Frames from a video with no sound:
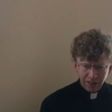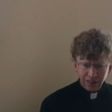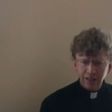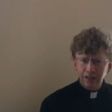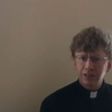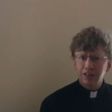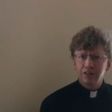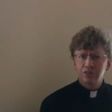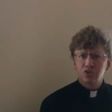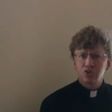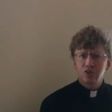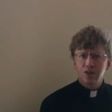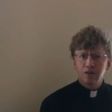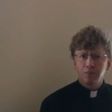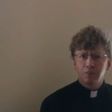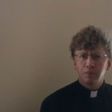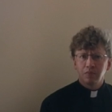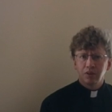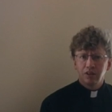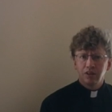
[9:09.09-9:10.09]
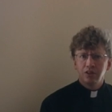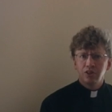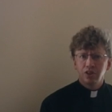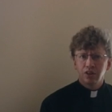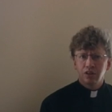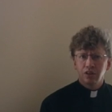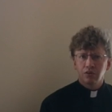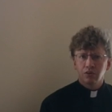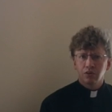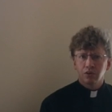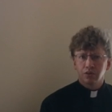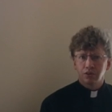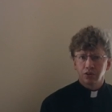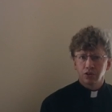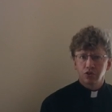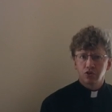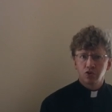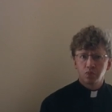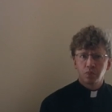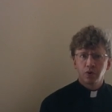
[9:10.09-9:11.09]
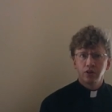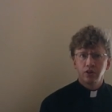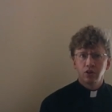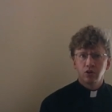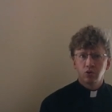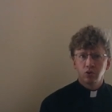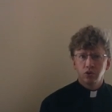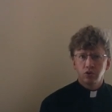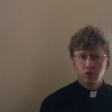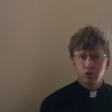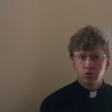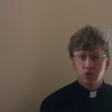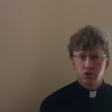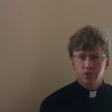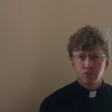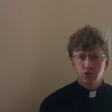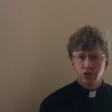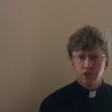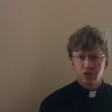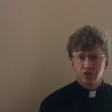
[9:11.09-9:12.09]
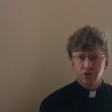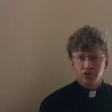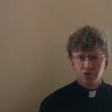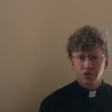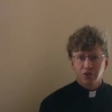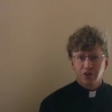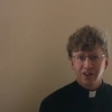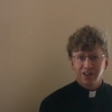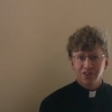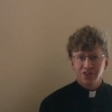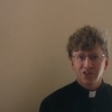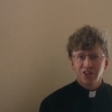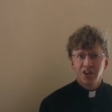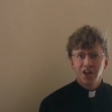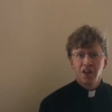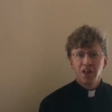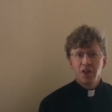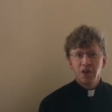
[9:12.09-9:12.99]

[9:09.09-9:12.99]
that gets them into gear to spread the good news of Jesus Christ.